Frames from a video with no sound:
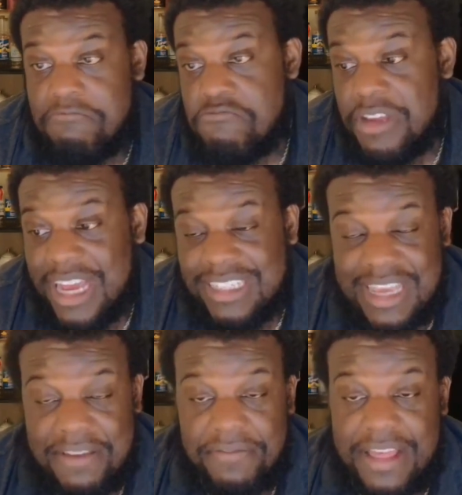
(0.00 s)
You got
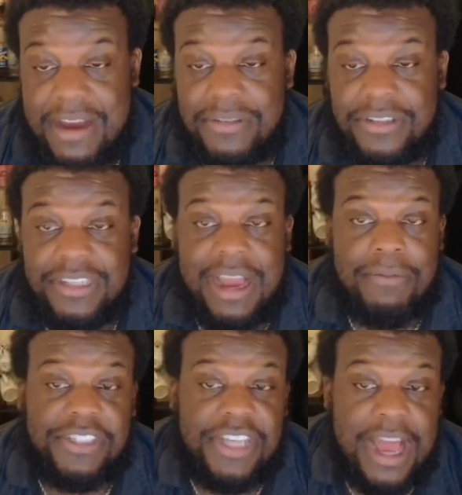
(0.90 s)
Zay Flowers, you got
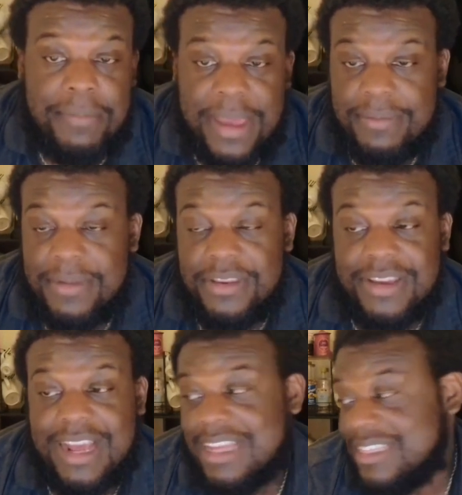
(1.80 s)
Rashad Bateman, you
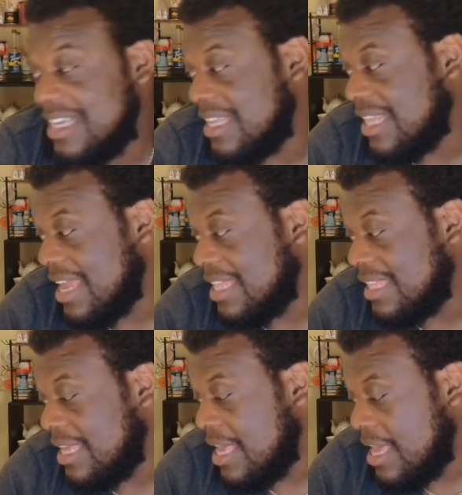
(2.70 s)
got Isaiah
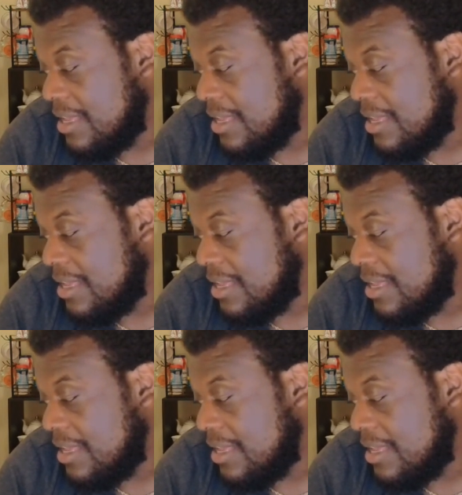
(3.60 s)
Likely.